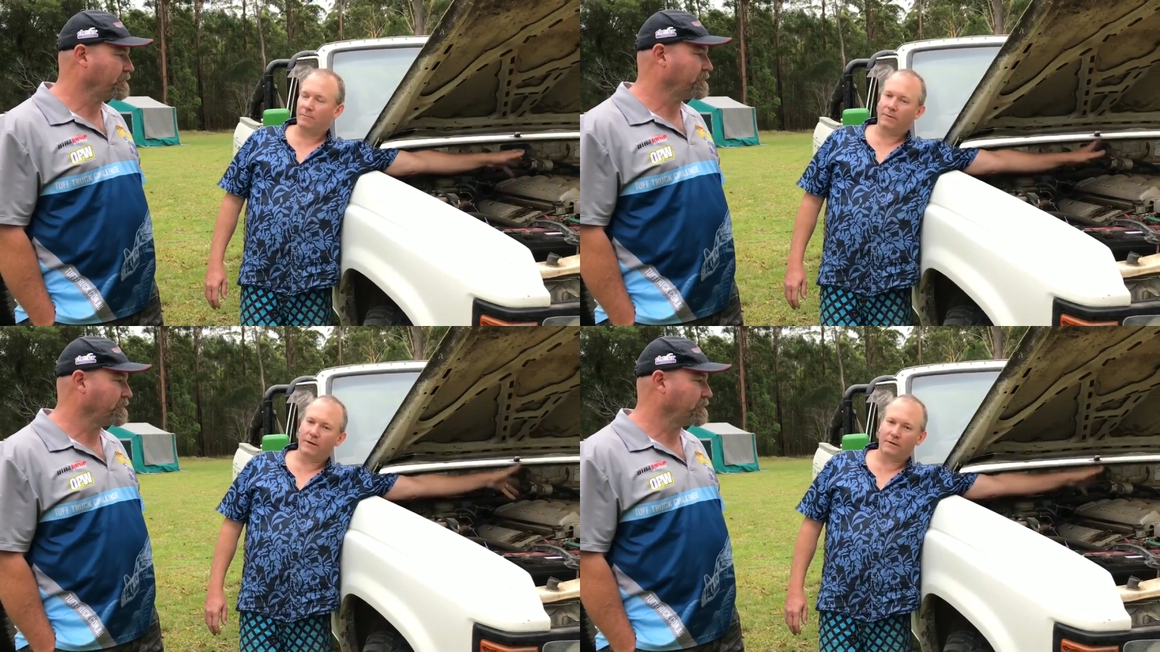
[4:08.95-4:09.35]

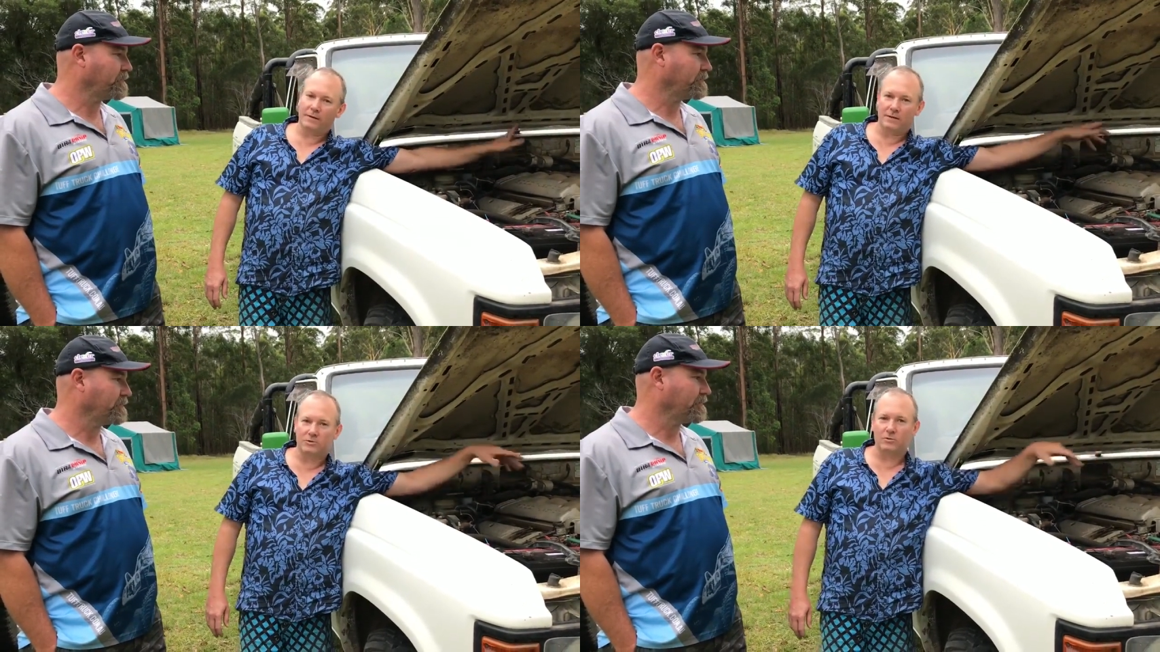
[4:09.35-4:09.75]
Speaker 1: But
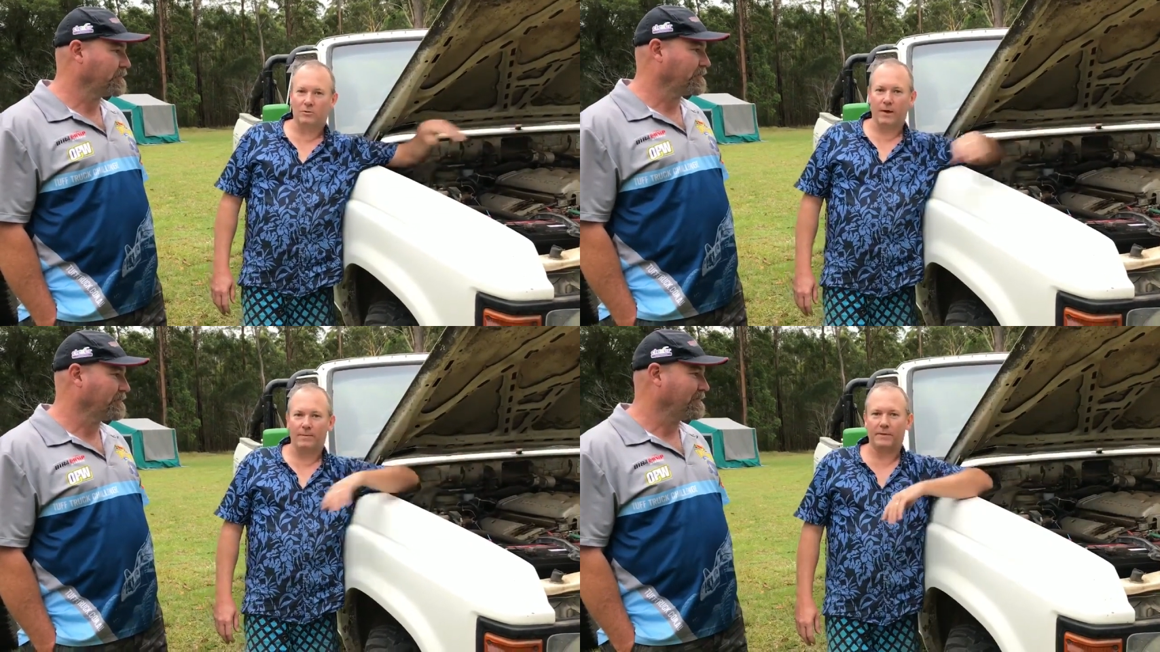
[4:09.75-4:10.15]
uh, it's
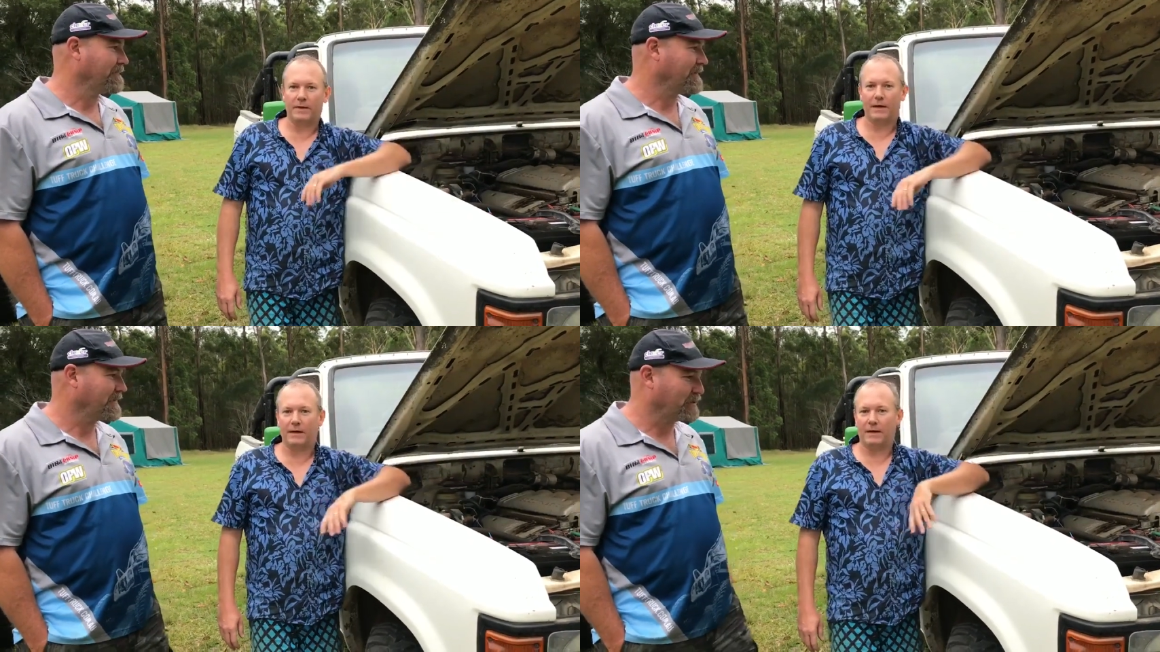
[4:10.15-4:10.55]
all up in
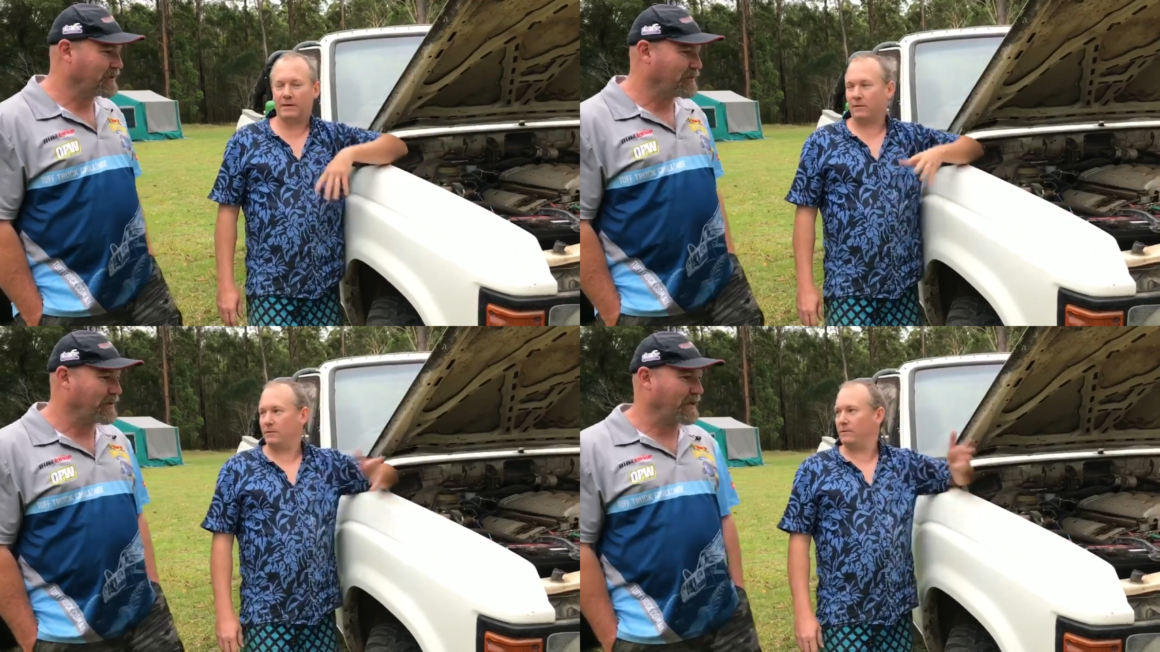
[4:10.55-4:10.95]
the air and
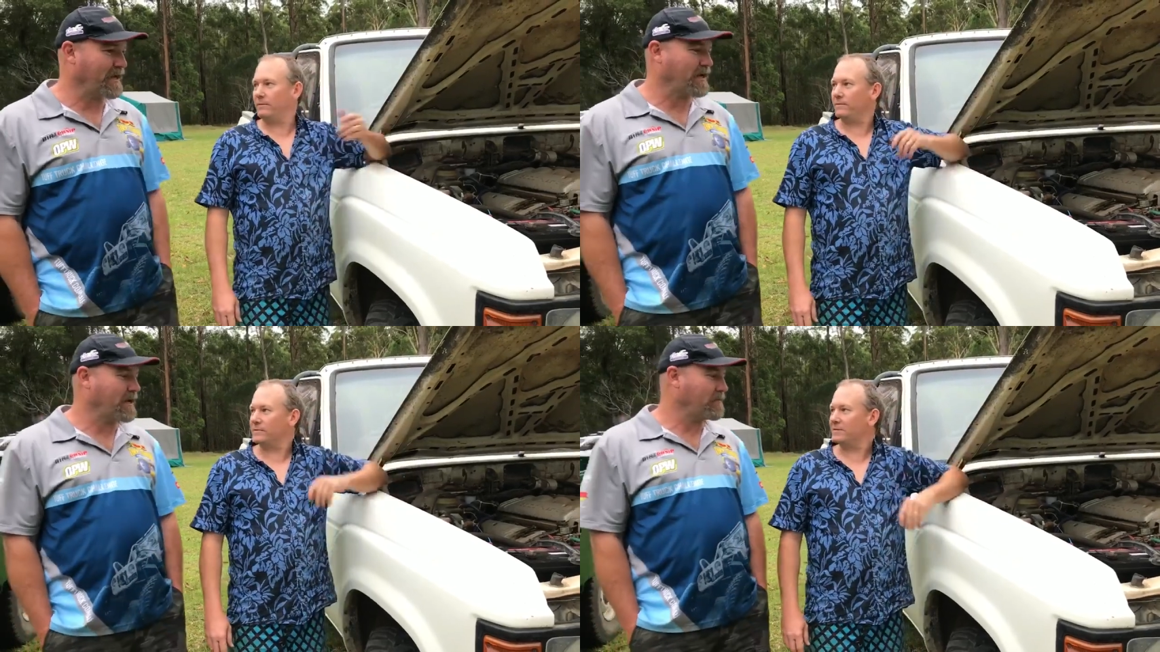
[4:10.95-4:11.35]
see where you
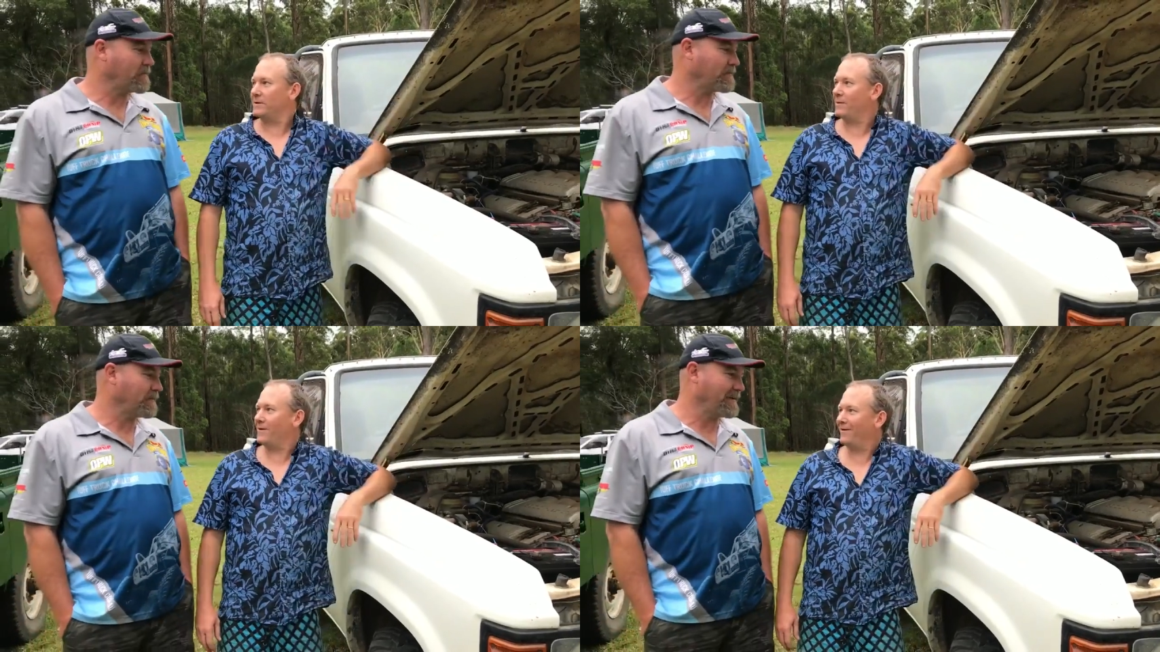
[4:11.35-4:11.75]
end up.
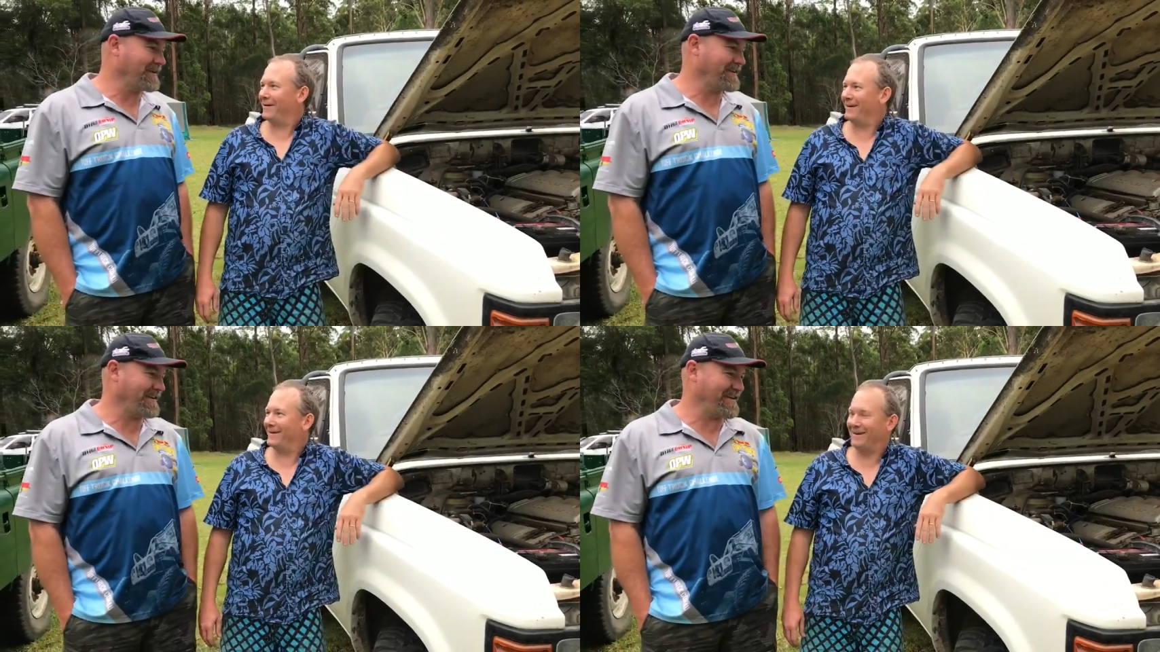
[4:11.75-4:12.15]
See where
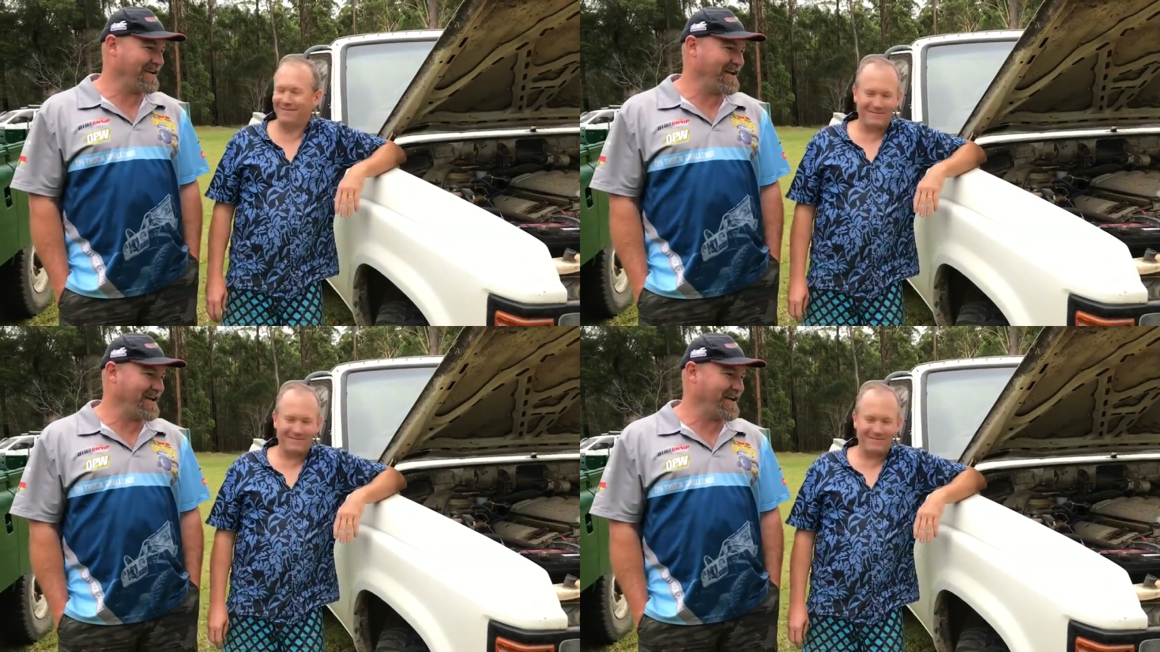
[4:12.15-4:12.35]
I end